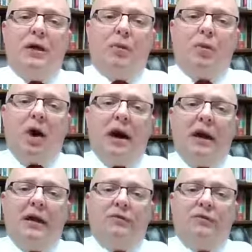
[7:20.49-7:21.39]

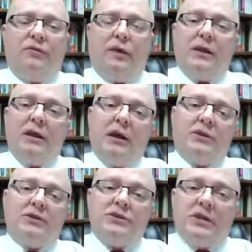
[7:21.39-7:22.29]
arrived from the
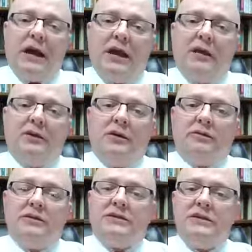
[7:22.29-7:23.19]
other side
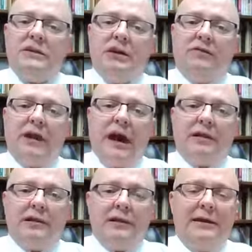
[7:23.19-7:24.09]
of the Sea of
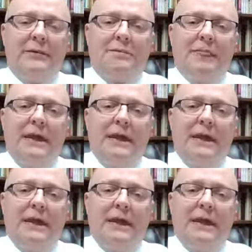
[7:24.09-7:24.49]
Galilee.